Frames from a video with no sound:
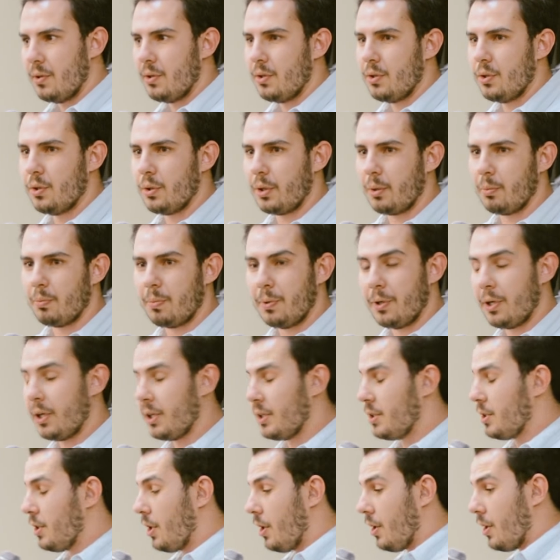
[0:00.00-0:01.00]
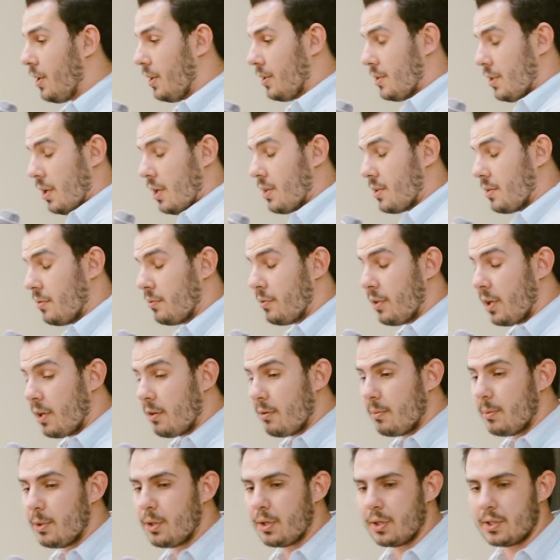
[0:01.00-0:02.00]
You can put a task in front of
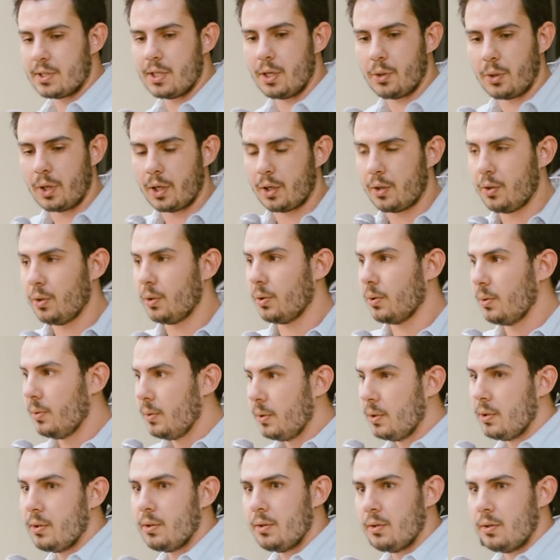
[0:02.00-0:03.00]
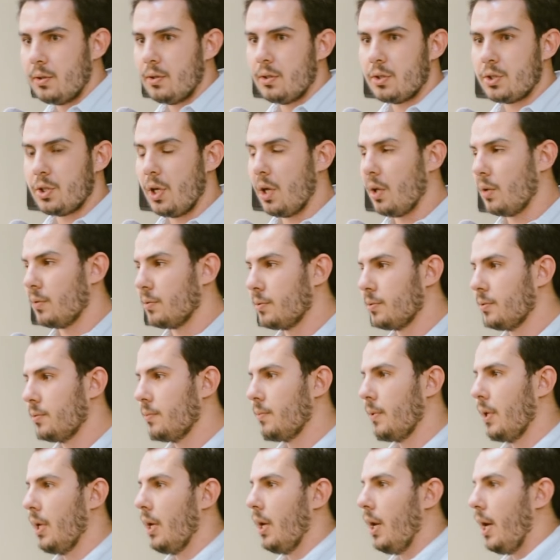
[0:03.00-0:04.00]
them and you can say, okay, cool, solve.
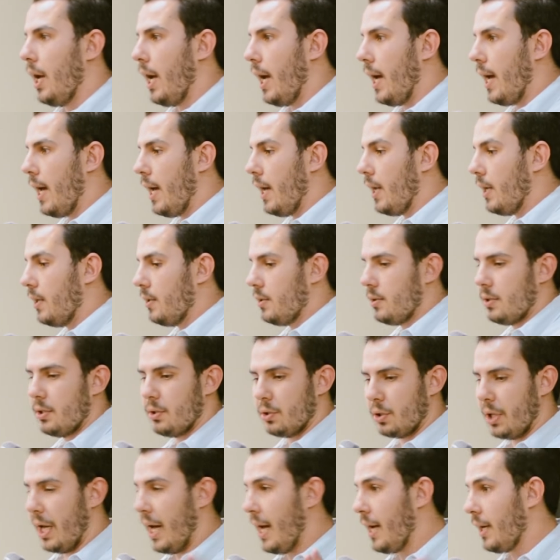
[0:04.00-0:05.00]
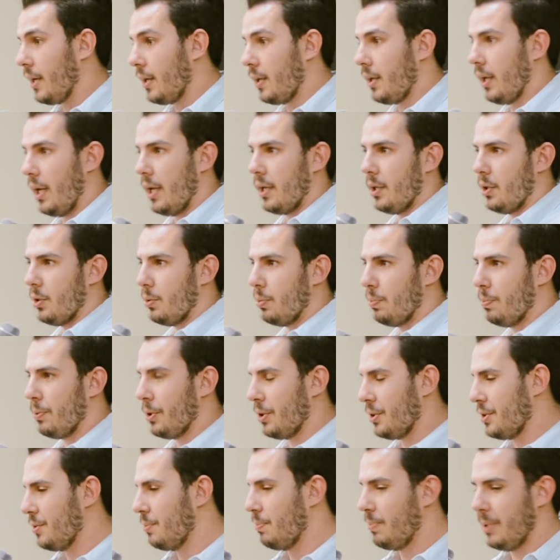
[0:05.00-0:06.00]
And he'll hack and you'll
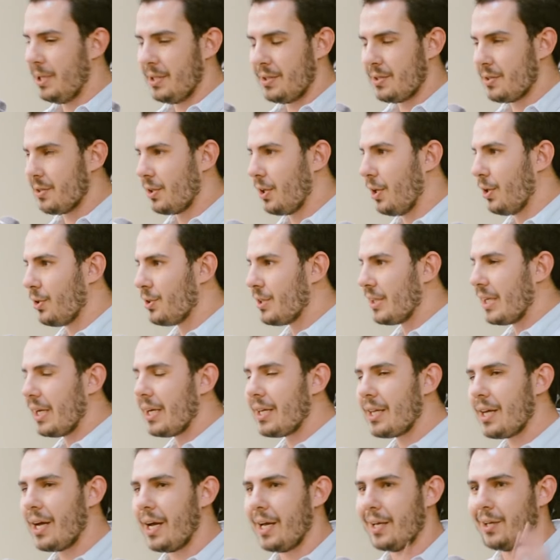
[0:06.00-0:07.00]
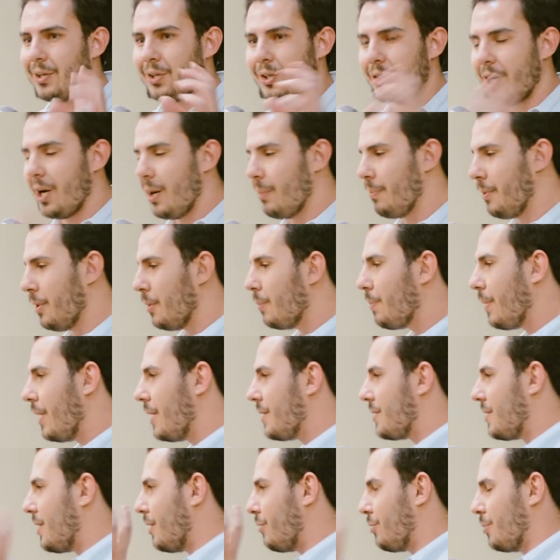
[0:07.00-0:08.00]
put pieces of code together and you'll copy and
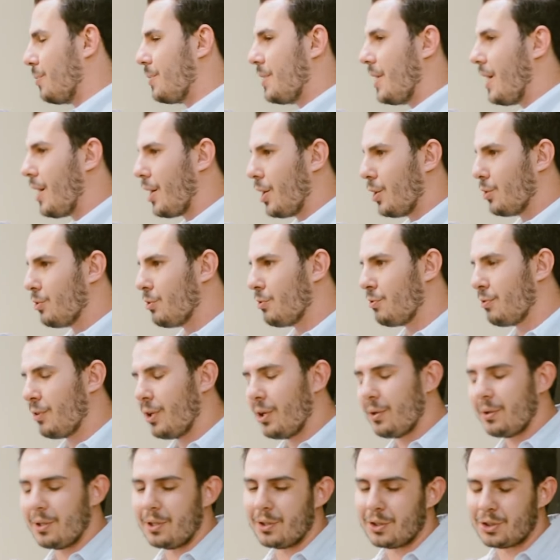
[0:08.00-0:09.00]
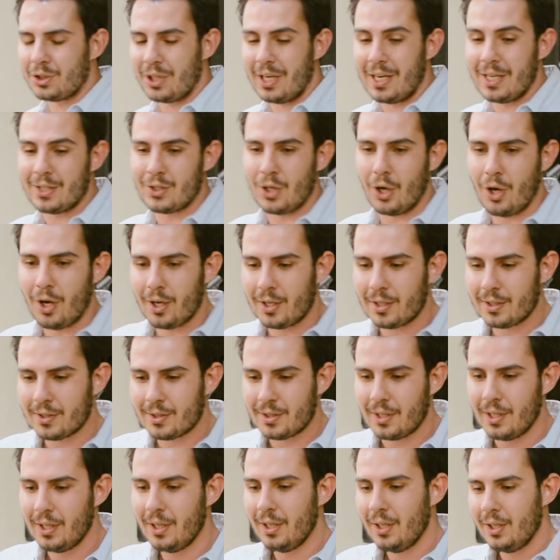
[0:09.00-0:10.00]
paste stuff from Stack Overflow and you'll try his
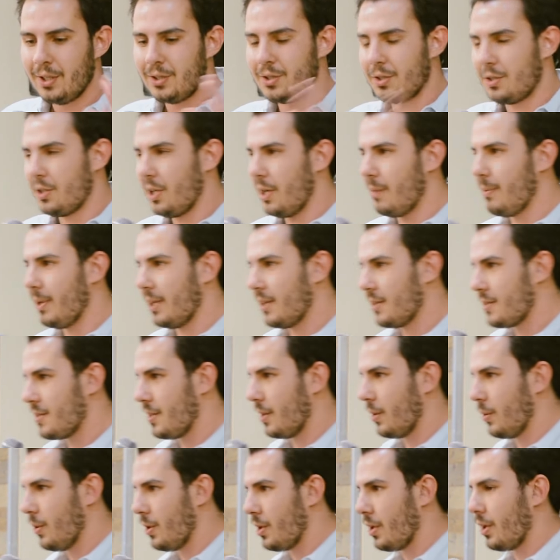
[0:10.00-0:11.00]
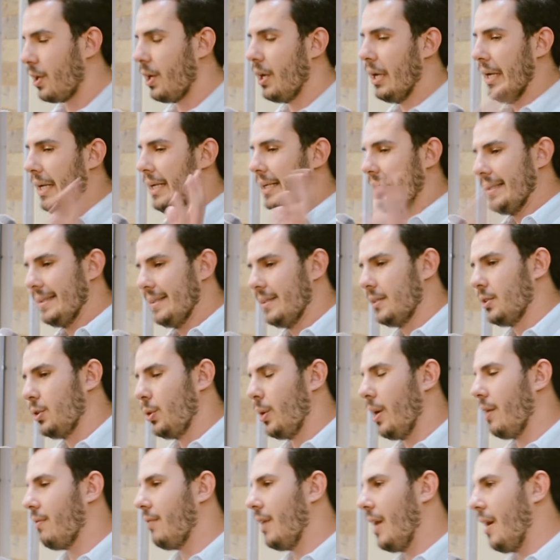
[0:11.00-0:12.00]
hardest to try and make this thing work.
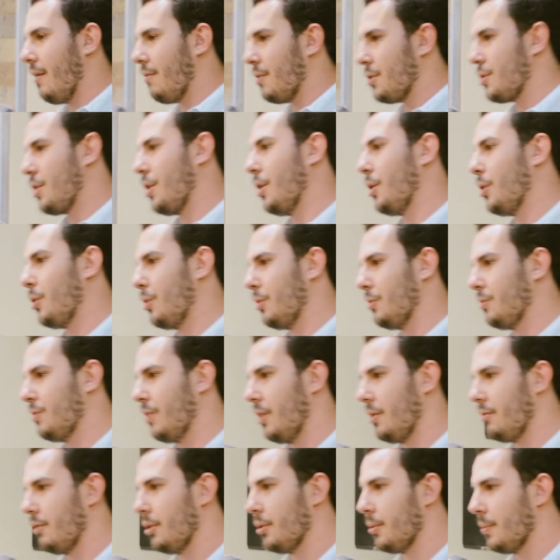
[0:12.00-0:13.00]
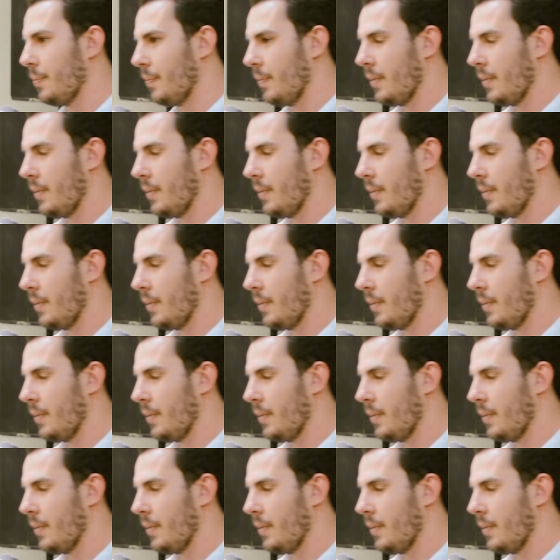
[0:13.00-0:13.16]
You have an average coder in front of you.